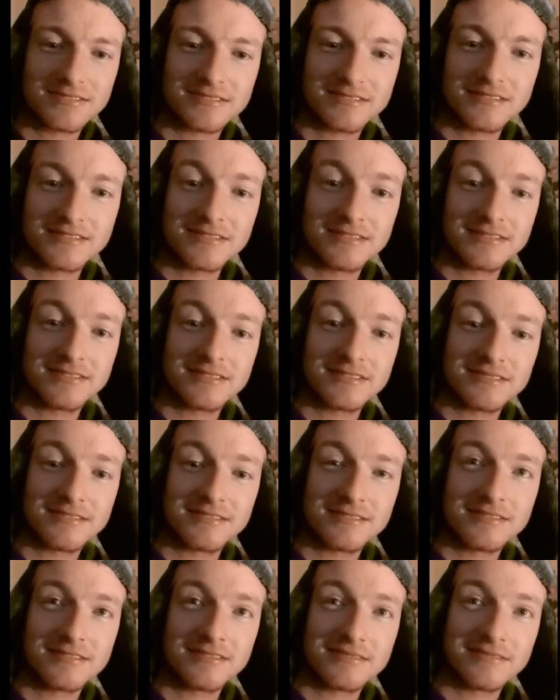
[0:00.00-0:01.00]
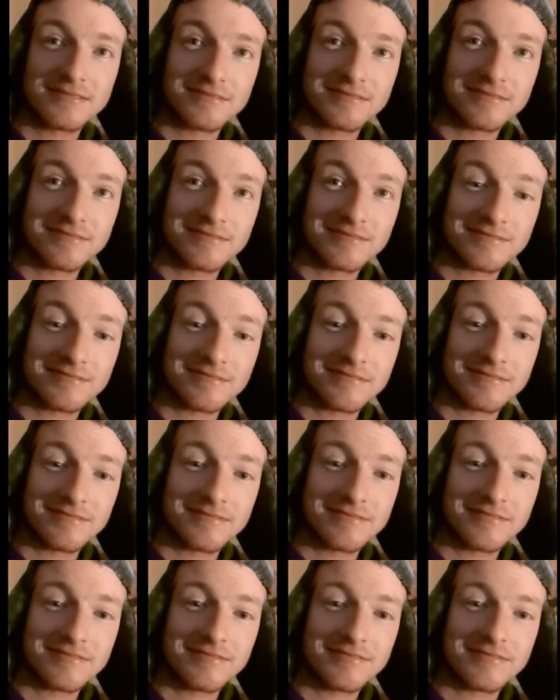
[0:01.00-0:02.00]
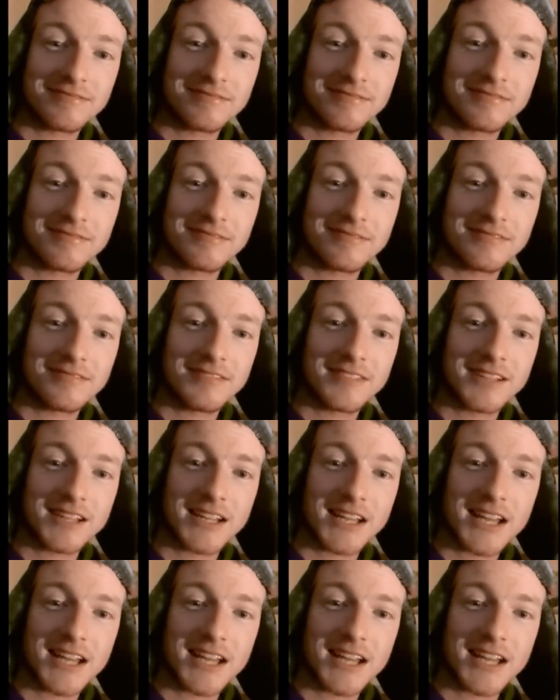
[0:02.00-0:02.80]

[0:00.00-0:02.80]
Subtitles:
[no speech]